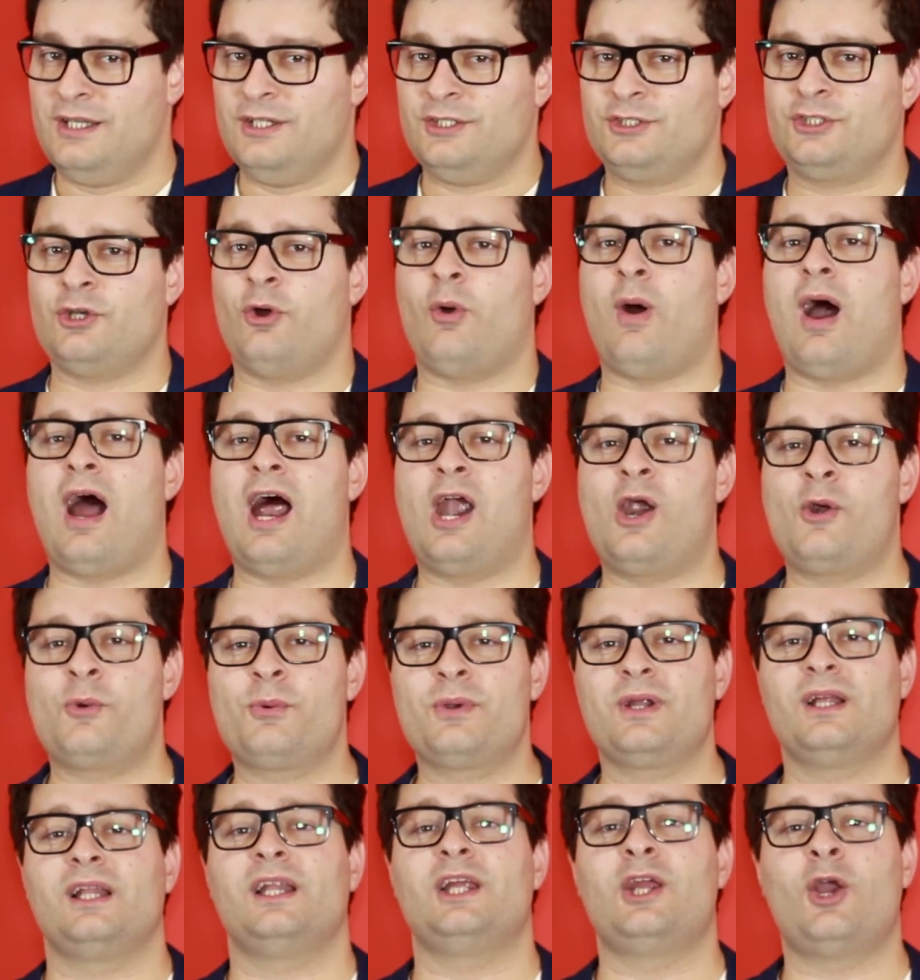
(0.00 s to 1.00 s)
So I
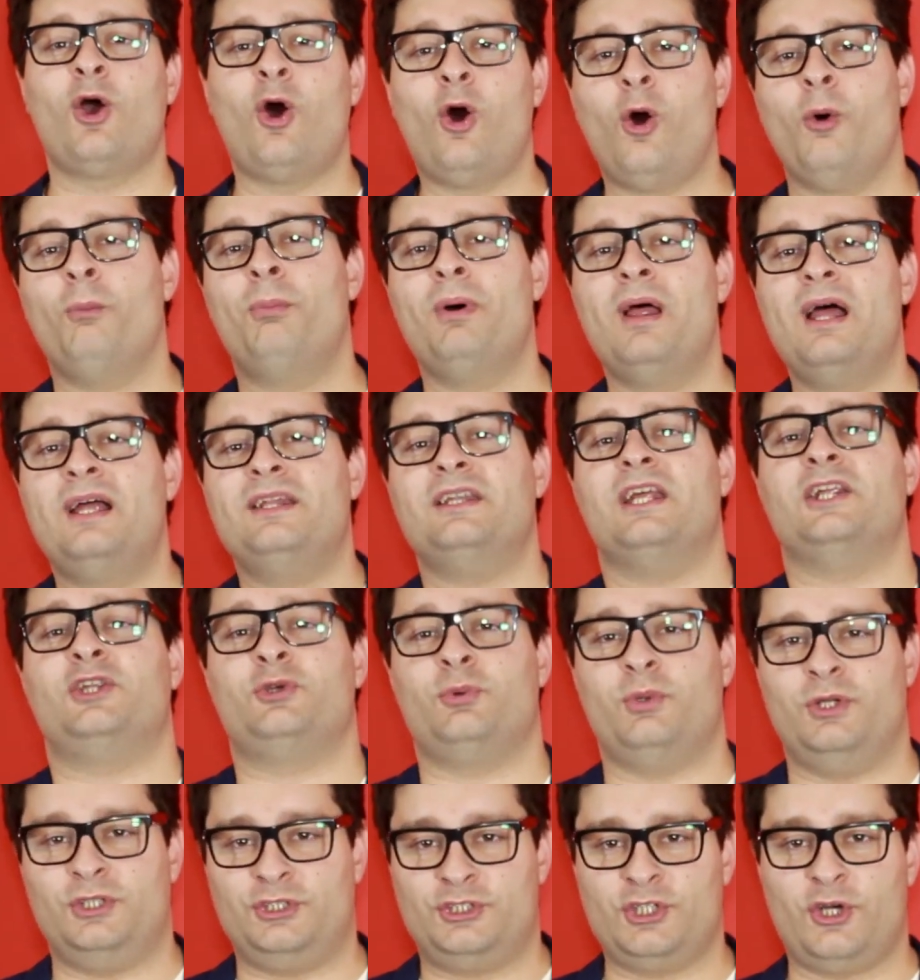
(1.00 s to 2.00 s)
really hope that
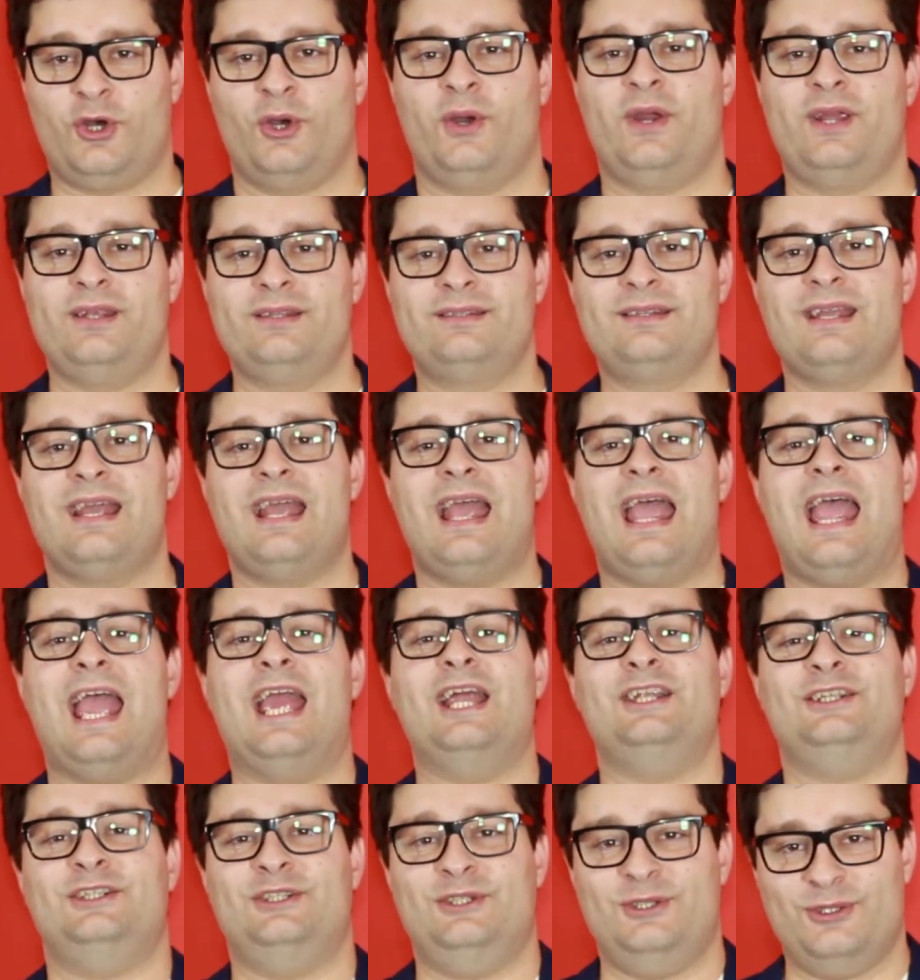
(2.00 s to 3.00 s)
you enjoy it
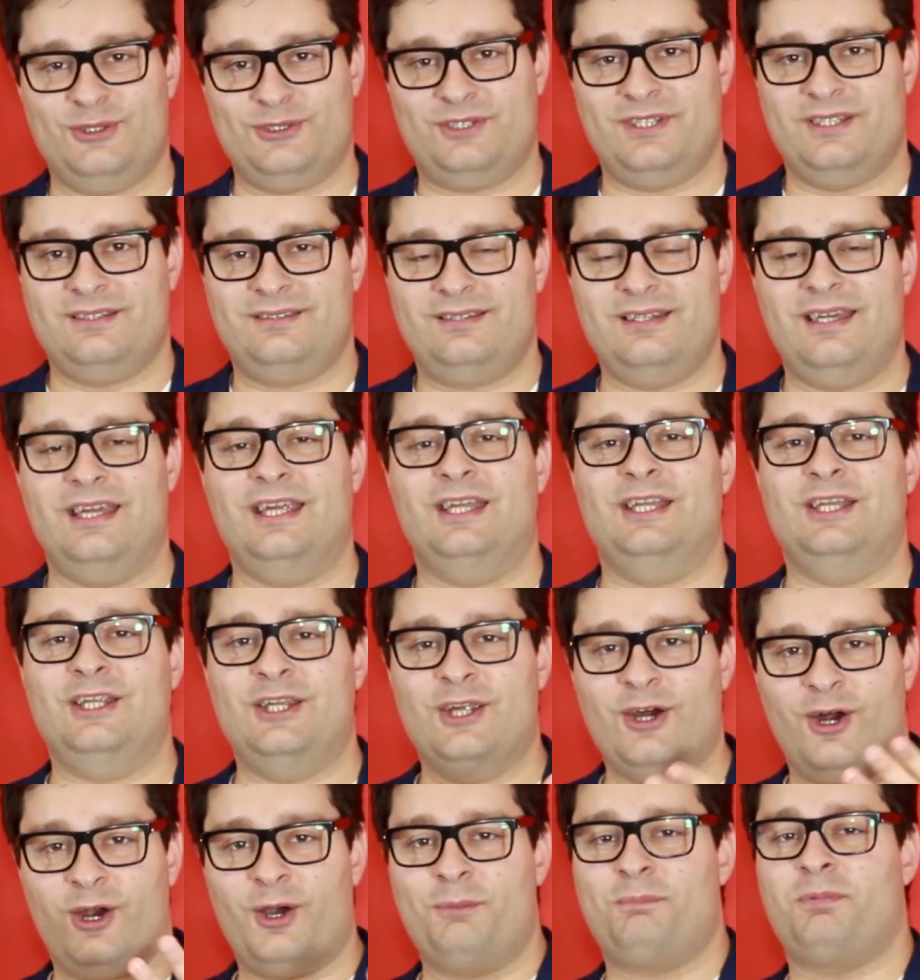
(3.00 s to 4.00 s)
and use it in
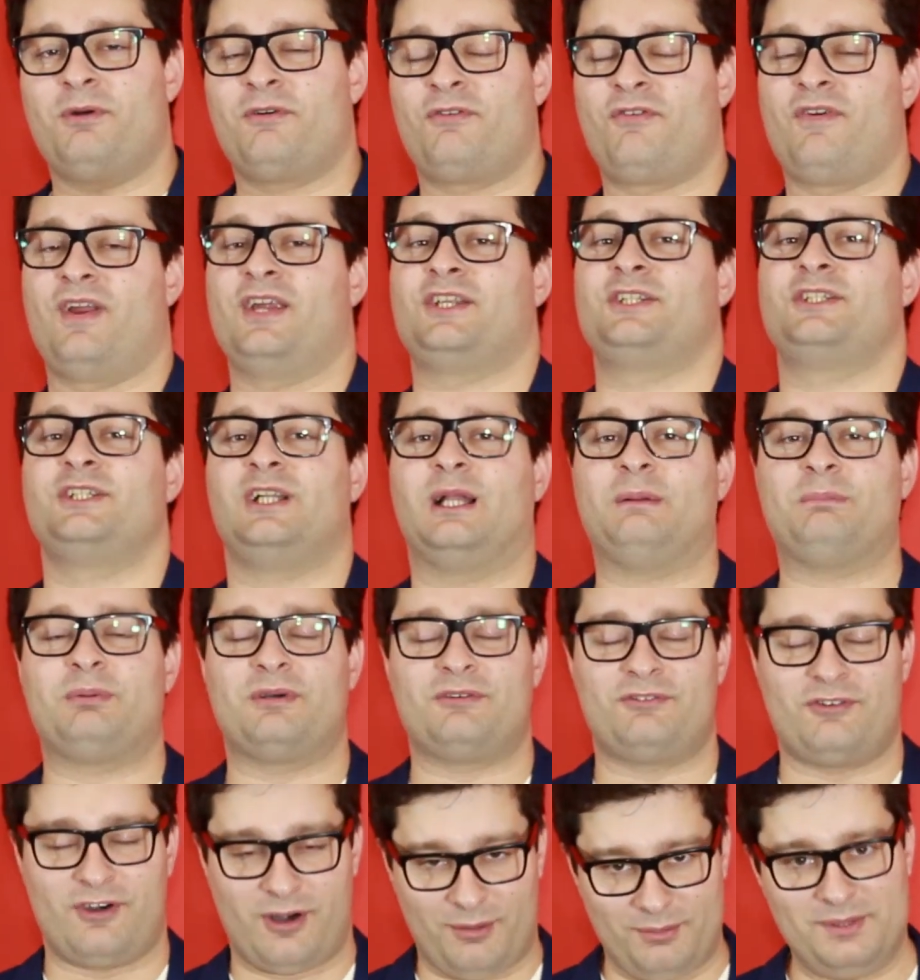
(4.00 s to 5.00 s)
your professional
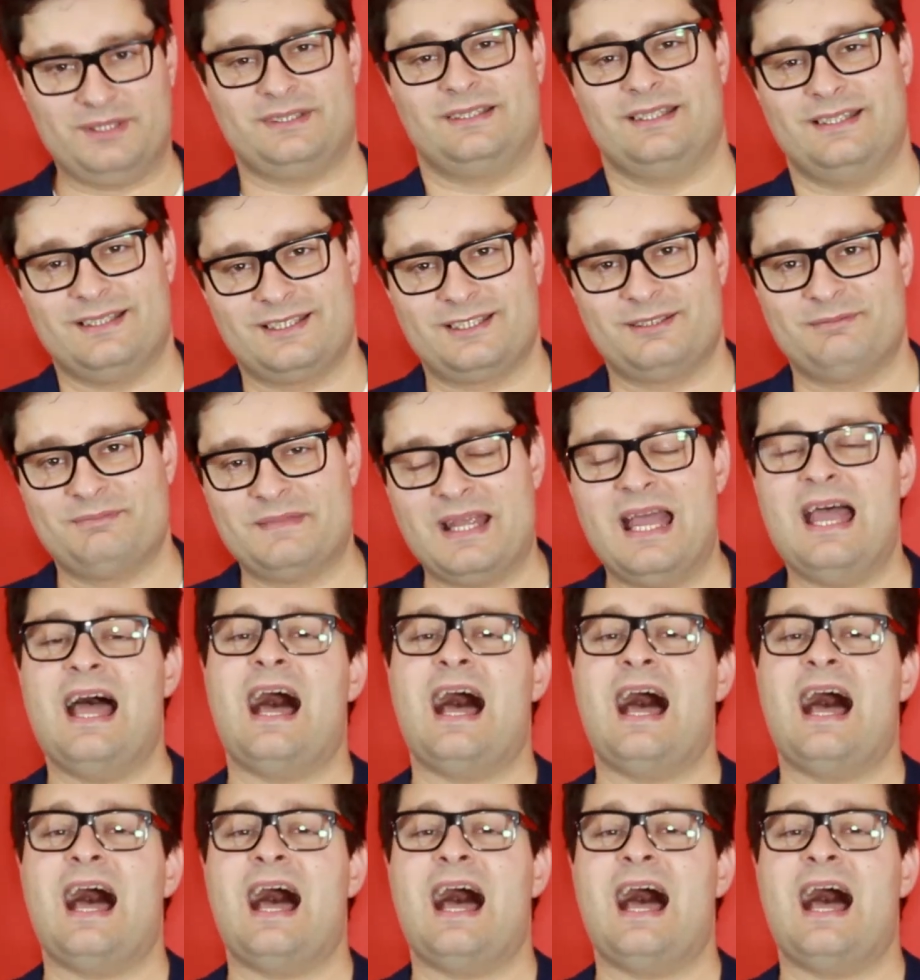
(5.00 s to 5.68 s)
performances.